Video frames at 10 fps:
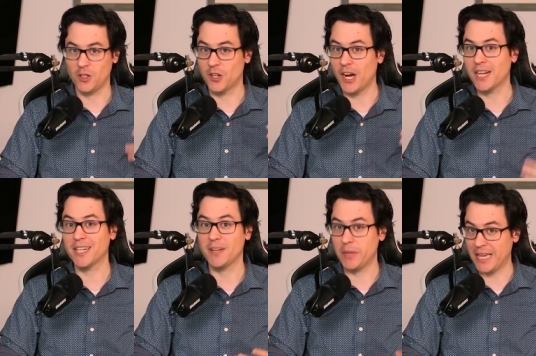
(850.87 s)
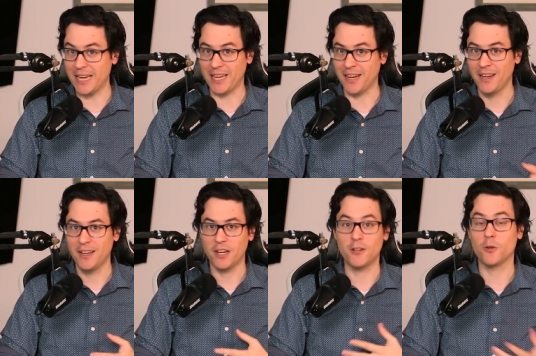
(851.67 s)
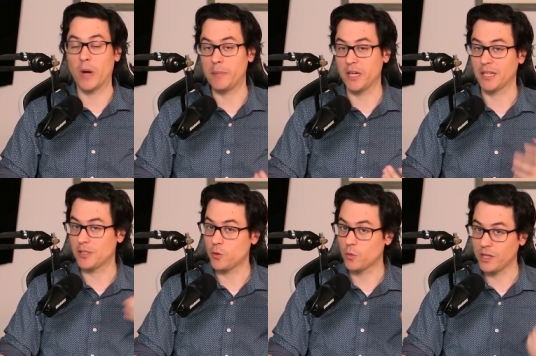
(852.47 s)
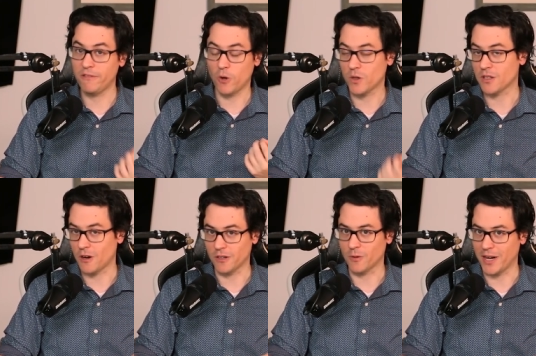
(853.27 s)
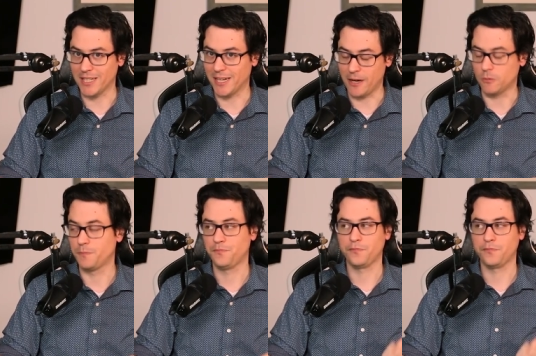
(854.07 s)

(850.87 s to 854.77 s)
You're not going to be getting another weapon unless you really focus hard on grinding it out.